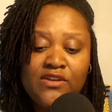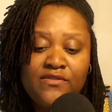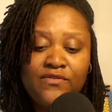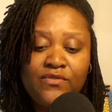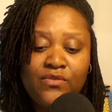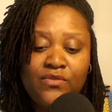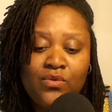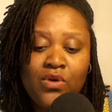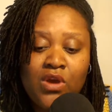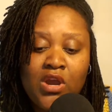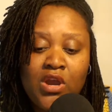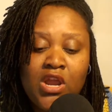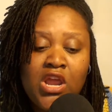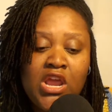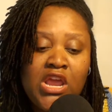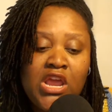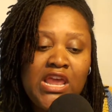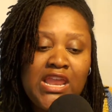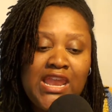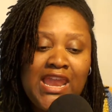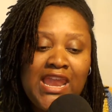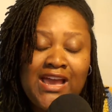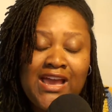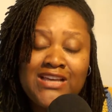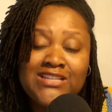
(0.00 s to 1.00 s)
for
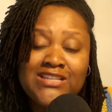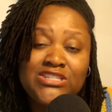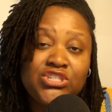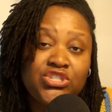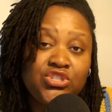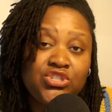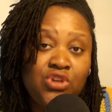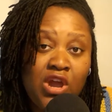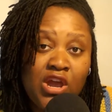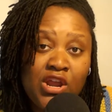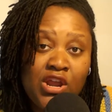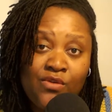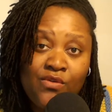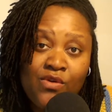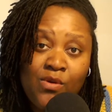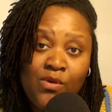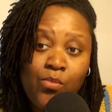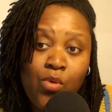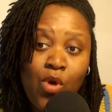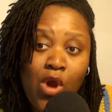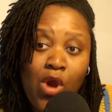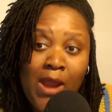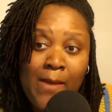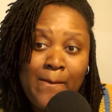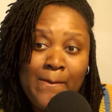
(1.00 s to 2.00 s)
like a starter
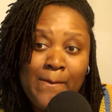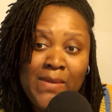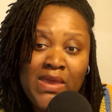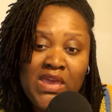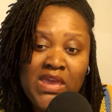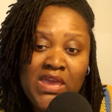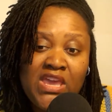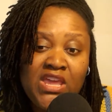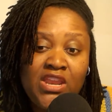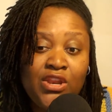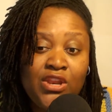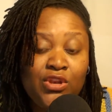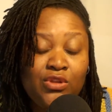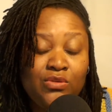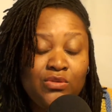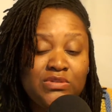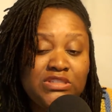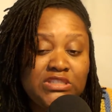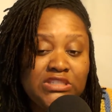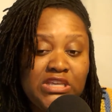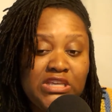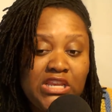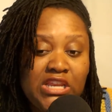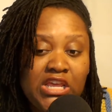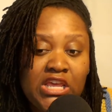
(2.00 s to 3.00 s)
apartment in a new
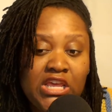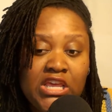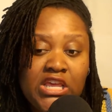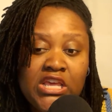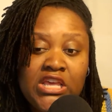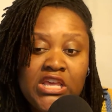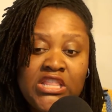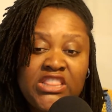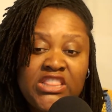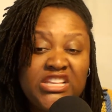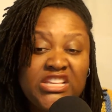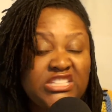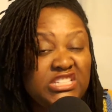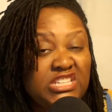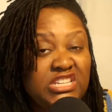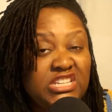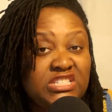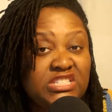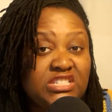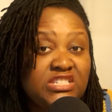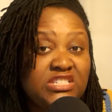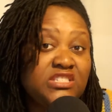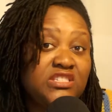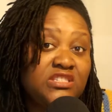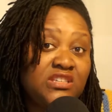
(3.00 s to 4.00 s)
city, this
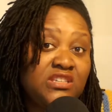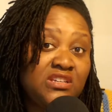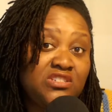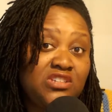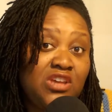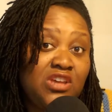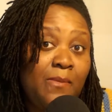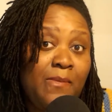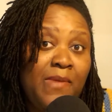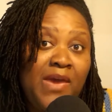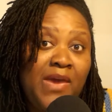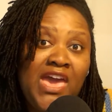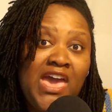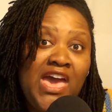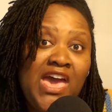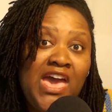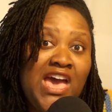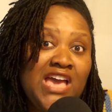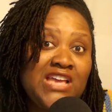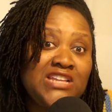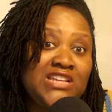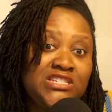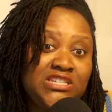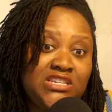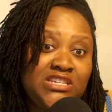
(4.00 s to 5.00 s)
isn't such a bad
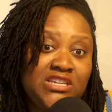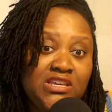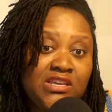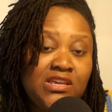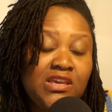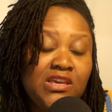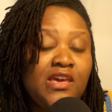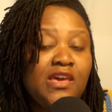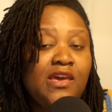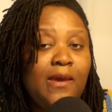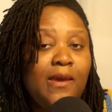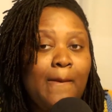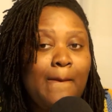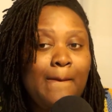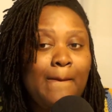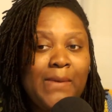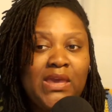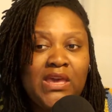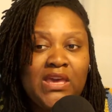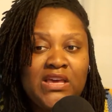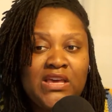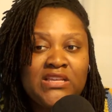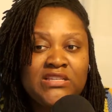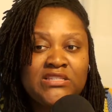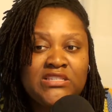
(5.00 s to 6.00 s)
idea
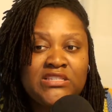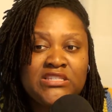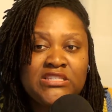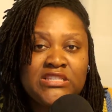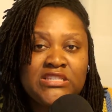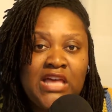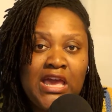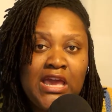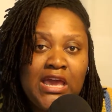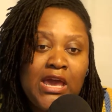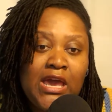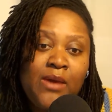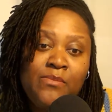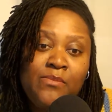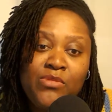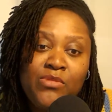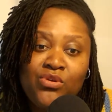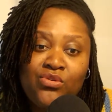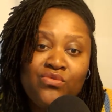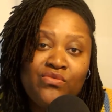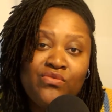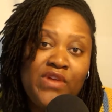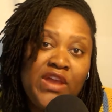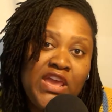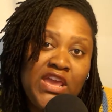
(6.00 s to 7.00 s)
because it's like a
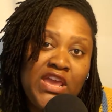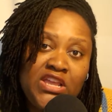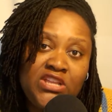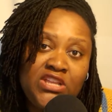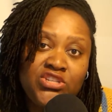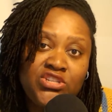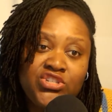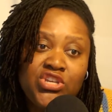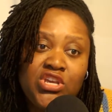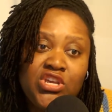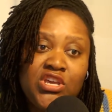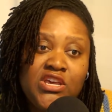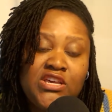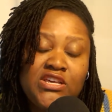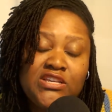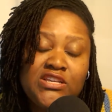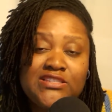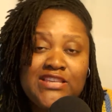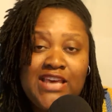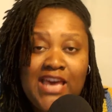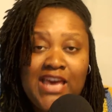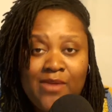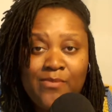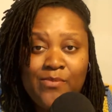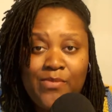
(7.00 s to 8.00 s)
middle range
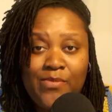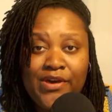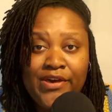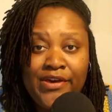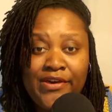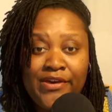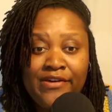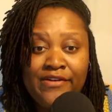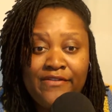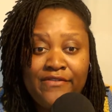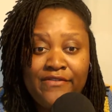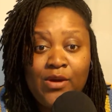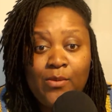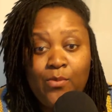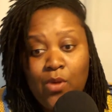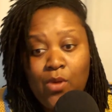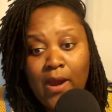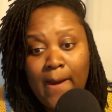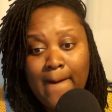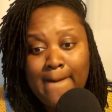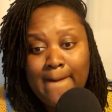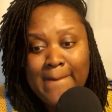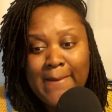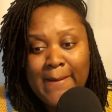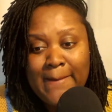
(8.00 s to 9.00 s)
type of
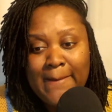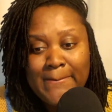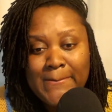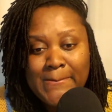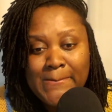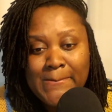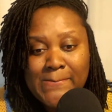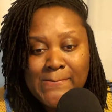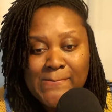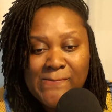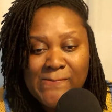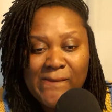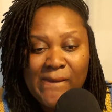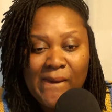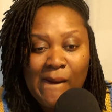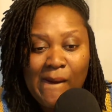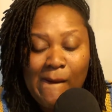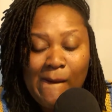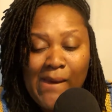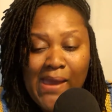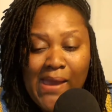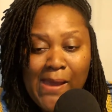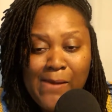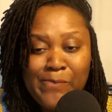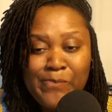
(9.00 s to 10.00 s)
apartment.
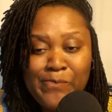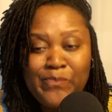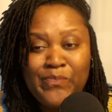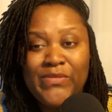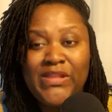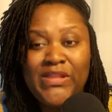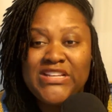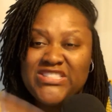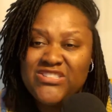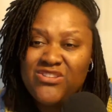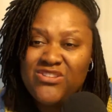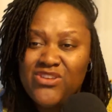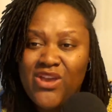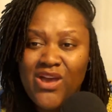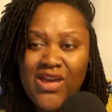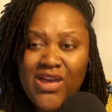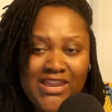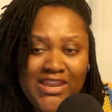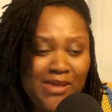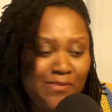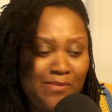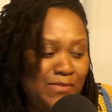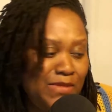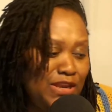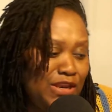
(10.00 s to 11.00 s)
Okay. So y'all
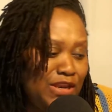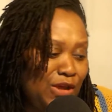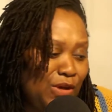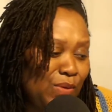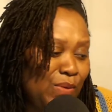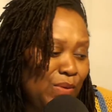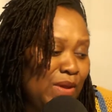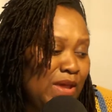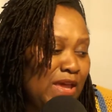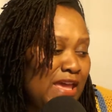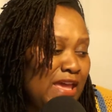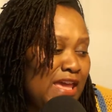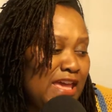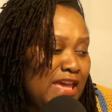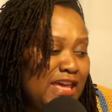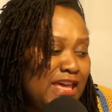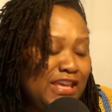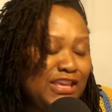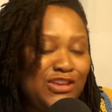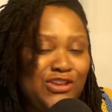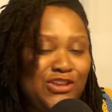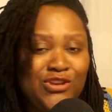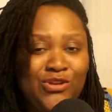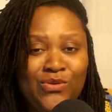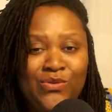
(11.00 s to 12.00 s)
let me know.
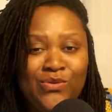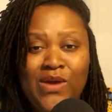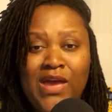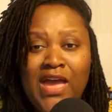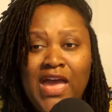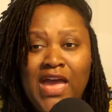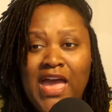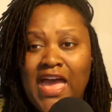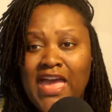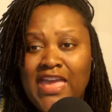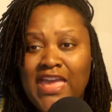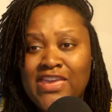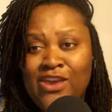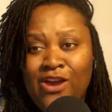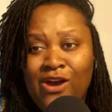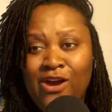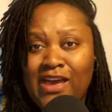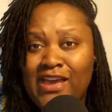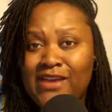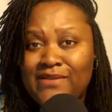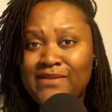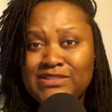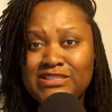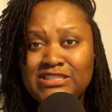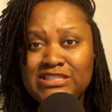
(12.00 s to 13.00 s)
Y'all
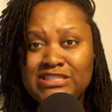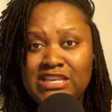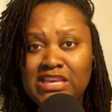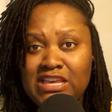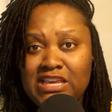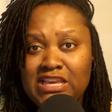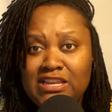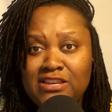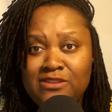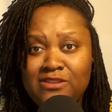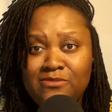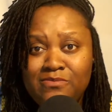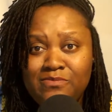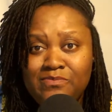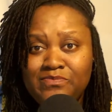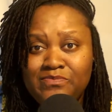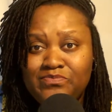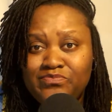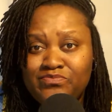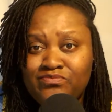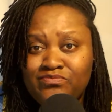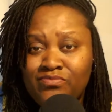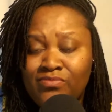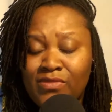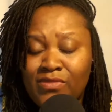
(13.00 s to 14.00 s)
have seen
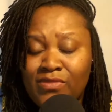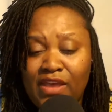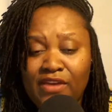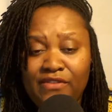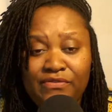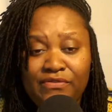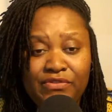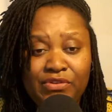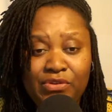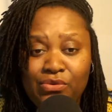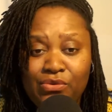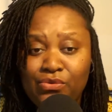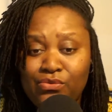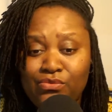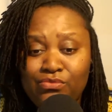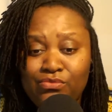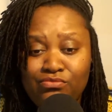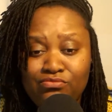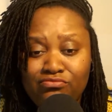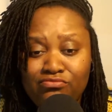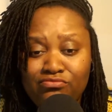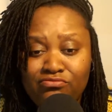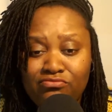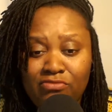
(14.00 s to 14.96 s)
a few,